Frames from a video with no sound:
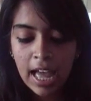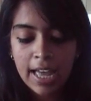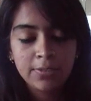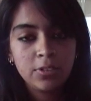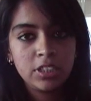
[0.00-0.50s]

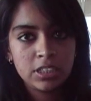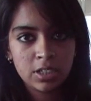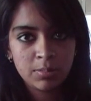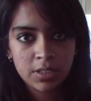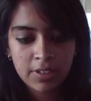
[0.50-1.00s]
As for
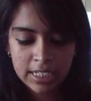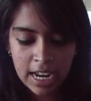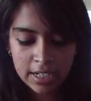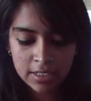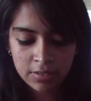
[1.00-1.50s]
descriptive and
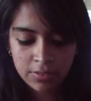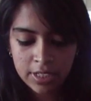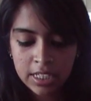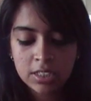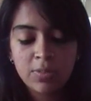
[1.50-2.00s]
narrative,
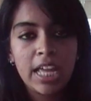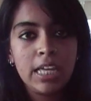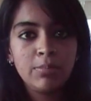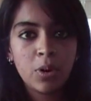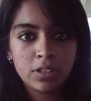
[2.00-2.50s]
it is
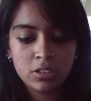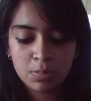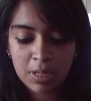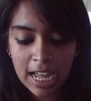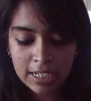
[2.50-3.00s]
very important to
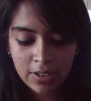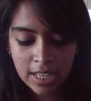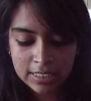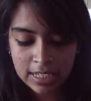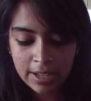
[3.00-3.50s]
plan your
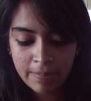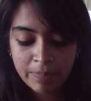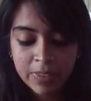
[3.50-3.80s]
essay